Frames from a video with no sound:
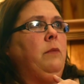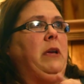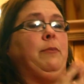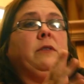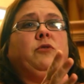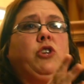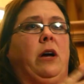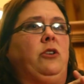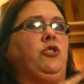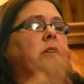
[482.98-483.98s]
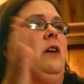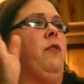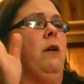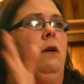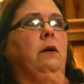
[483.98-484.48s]
people have judged, and I've
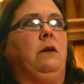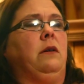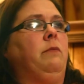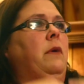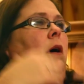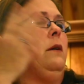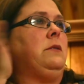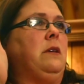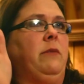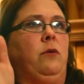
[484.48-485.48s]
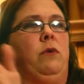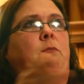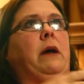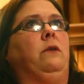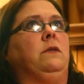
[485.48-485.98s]
heard some of the
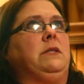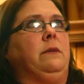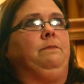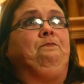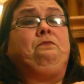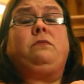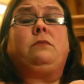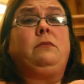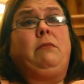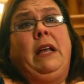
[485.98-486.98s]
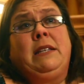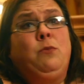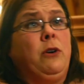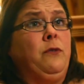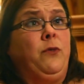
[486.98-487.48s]
rebuttals, and that's
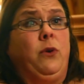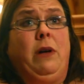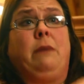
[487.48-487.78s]
wonderful.